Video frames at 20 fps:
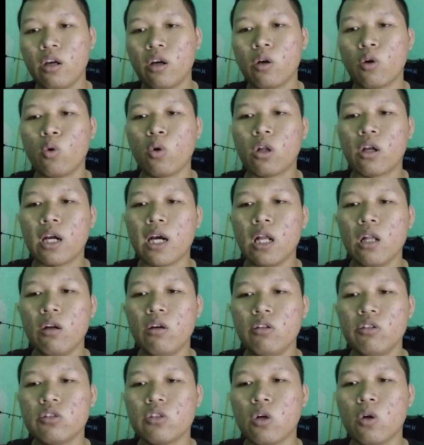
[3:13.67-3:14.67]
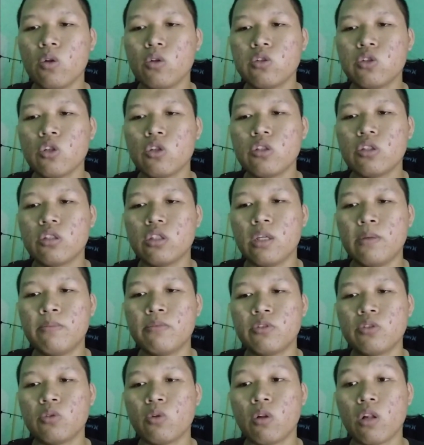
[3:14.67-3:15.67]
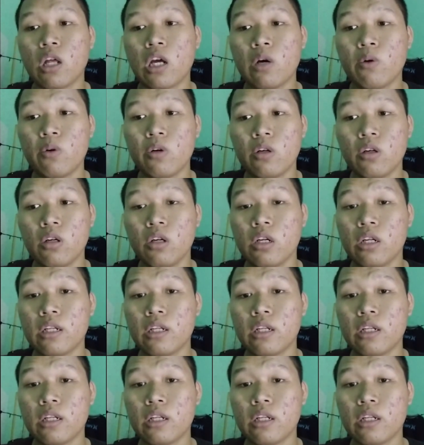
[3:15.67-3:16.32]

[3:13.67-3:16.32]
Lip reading: Cool colors also seems to lower